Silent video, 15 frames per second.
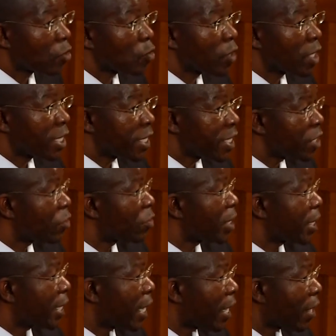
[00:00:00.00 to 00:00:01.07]
to the
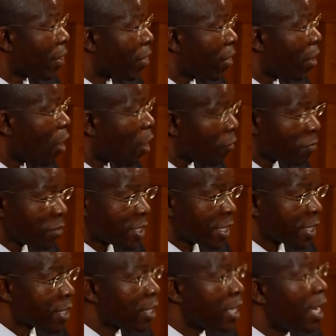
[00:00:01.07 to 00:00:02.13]
district health
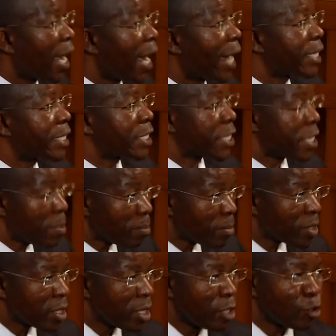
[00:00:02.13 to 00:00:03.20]
offices and
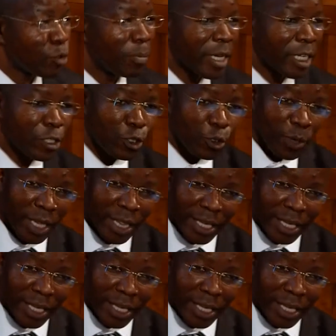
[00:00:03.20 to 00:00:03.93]
teams to make sure